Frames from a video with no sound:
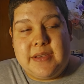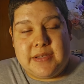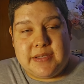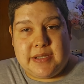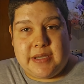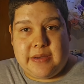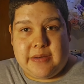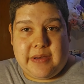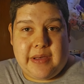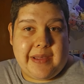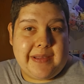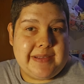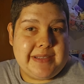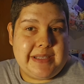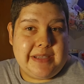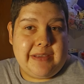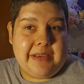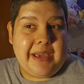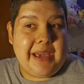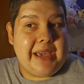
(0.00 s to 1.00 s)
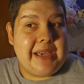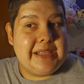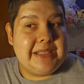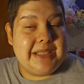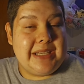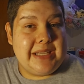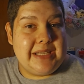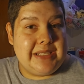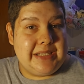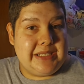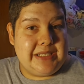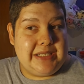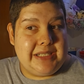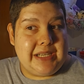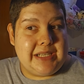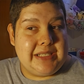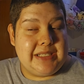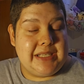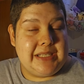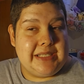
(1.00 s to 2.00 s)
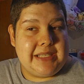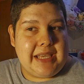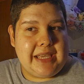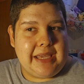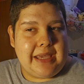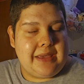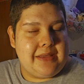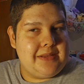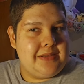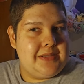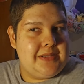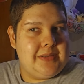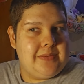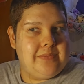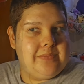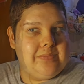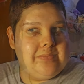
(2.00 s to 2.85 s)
So I'll see you guys in just a second.